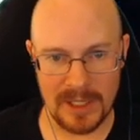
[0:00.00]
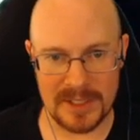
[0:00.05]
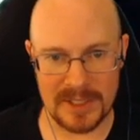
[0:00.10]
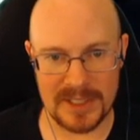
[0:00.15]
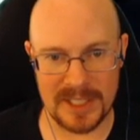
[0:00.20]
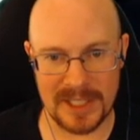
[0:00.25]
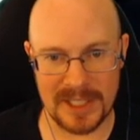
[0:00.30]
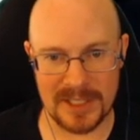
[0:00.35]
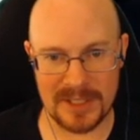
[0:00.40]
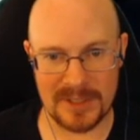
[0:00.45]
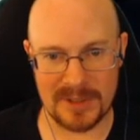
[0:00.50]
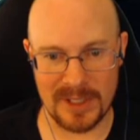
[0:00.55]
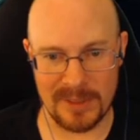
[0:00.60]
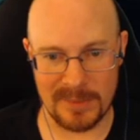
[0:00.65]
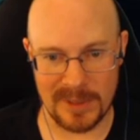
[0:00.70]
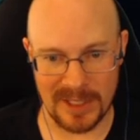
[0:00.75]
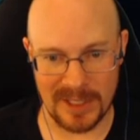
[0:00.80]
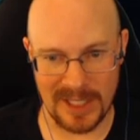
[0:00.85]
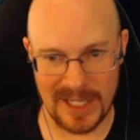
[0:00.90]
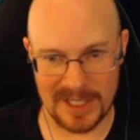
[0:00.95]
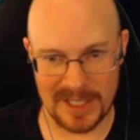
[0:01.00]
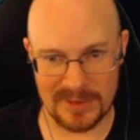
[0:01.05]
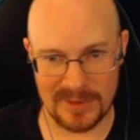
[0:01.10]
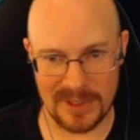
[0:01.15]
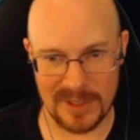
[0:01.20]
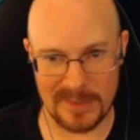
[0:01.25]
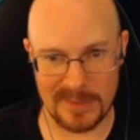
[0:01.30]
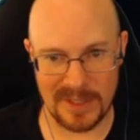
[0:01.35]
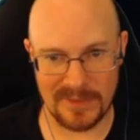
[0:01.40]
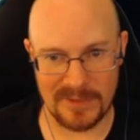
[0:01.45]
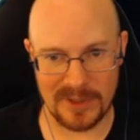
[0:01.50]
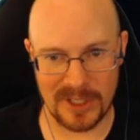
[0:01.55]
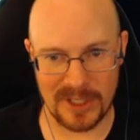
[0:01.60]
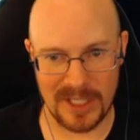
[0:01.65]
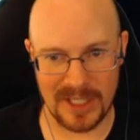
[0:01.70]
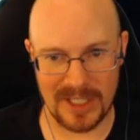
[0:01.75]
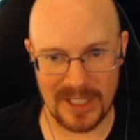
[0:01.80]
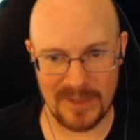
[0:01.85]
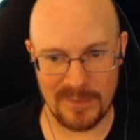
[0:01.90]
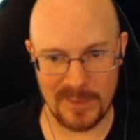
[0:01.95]
said this was going to be the last run, but if you're going
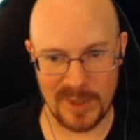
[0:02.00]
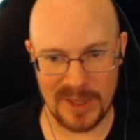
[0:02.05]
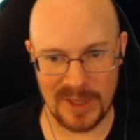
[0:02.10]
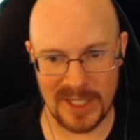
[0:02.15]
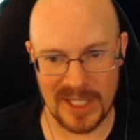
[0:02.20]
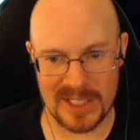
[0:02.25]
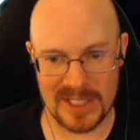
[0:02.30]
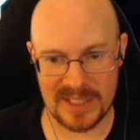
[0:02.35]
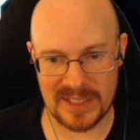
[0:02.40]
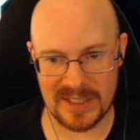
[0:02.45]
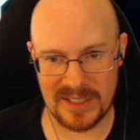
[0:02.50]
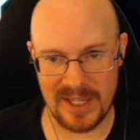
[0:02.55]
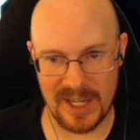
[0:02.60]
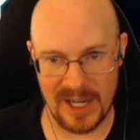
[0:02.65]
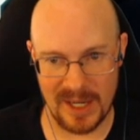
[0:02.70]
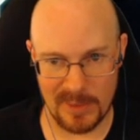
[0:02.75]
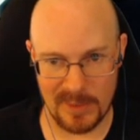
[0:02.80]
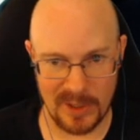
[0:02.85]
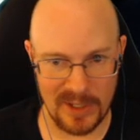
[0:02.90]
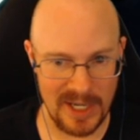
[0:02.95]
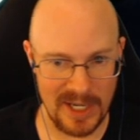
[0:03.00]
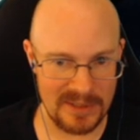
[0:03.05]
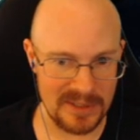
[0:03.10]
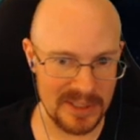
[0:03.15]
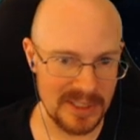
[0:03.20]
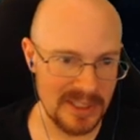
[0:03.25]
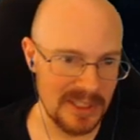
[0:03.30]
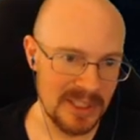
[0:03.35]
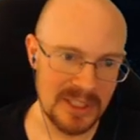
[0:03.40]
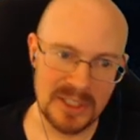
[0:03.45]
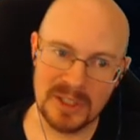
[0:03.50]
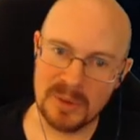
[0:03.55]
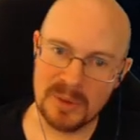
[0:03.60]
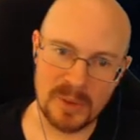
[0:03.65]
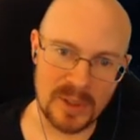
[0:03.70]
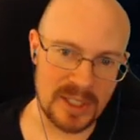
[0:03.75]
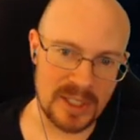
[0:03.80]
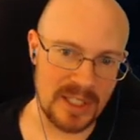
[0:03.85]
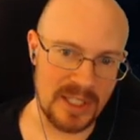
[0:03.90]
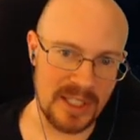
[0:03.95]
to give me this game, all right,
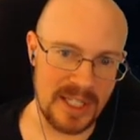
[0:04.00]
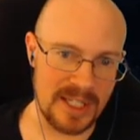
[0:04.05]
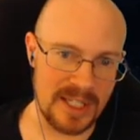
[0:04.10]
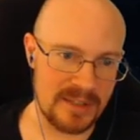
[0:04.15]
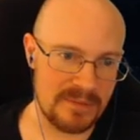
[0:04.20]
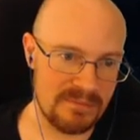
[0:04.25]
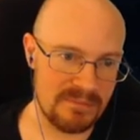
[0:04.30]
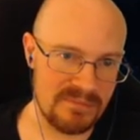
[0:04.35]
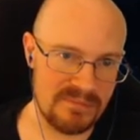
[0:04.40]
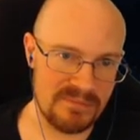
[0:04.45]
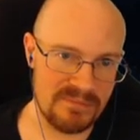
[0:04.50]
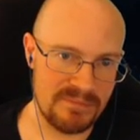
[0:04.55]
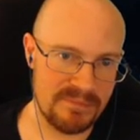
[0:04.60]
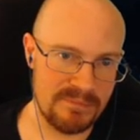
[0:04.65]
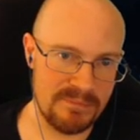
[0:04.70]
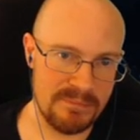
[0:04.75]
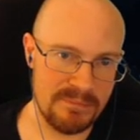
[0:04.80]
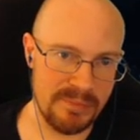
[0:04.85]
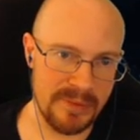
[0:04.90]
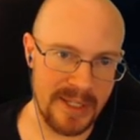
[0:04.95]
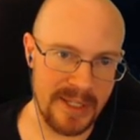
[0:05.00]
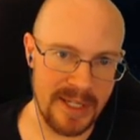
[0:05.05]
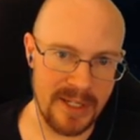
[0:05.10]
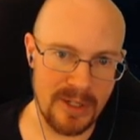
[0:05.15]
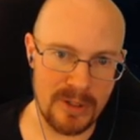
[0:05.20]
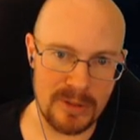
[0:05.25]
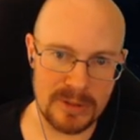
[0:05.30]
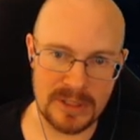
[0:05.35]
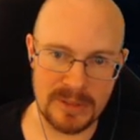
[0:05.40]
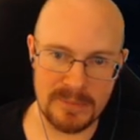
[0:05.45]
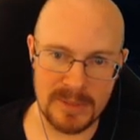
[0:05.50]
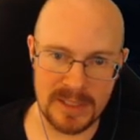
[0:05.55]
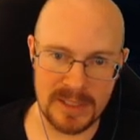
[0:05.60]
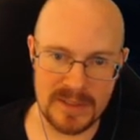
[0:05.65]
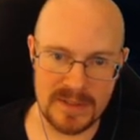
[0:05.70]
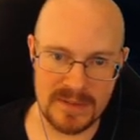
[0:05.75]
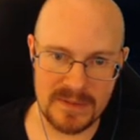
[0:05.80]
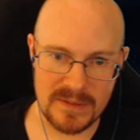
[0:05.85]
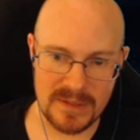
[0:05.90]
we're going to like play ultimate,